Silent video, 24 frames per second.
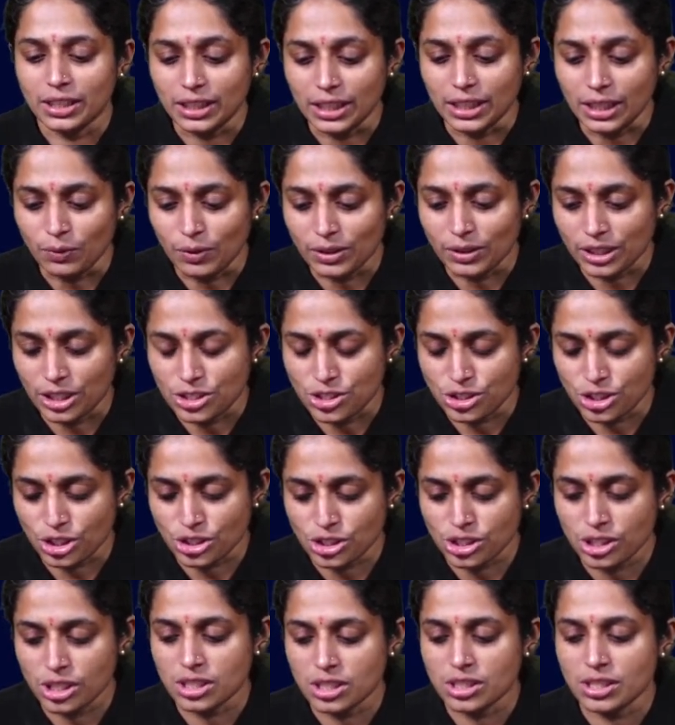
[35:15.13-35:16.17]
D, when the
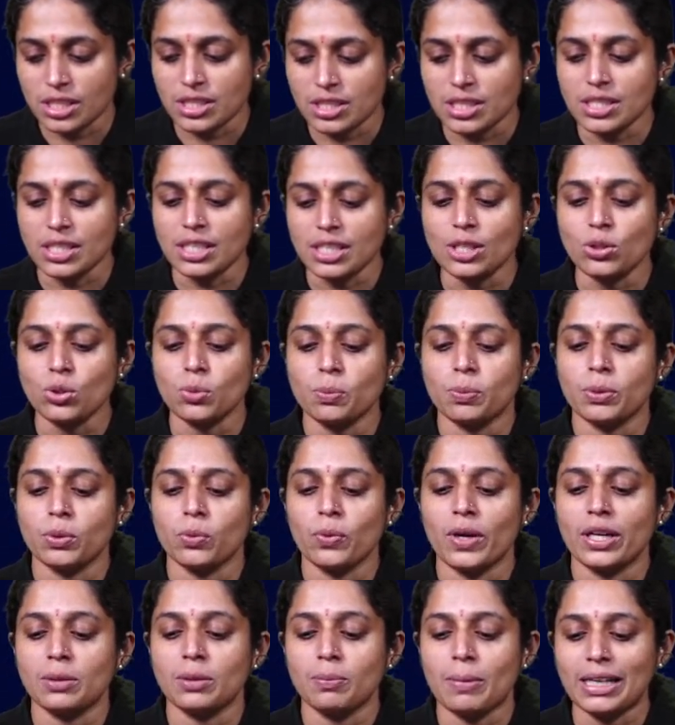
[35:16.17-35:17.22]
injunction is necessary to
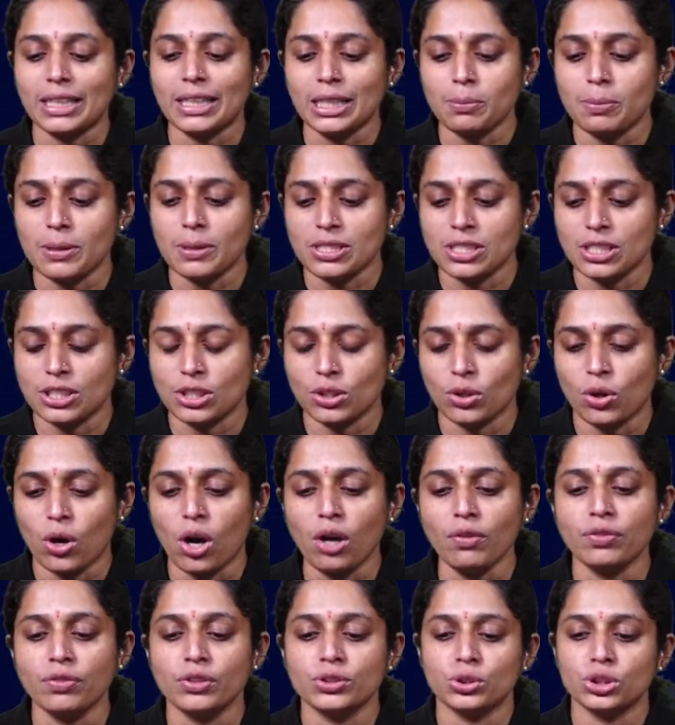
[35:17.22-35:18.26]
prevent multiplicity
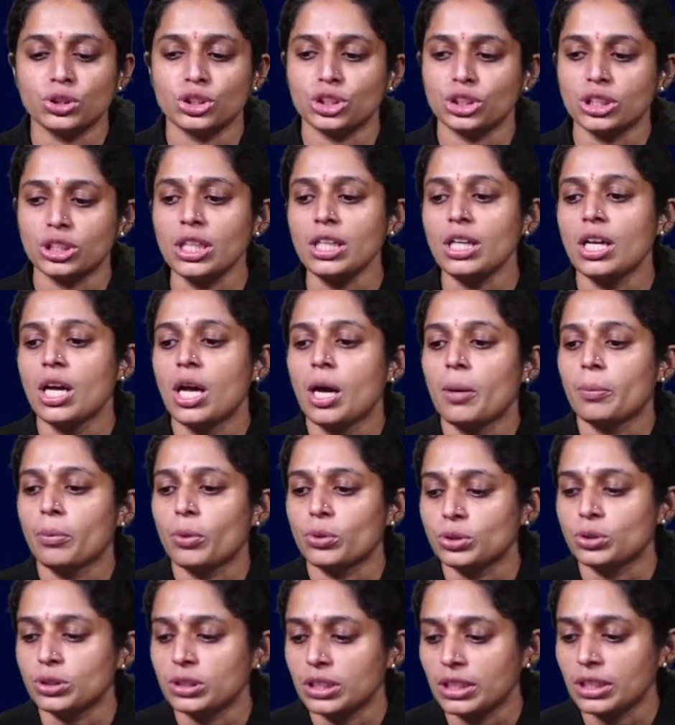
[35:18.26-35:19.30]
of judicial
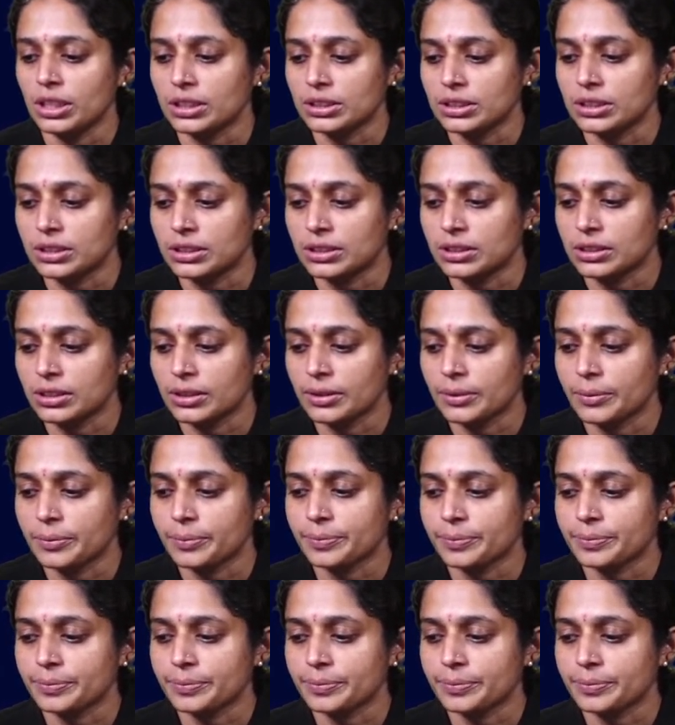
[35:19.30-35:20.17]
proceedings.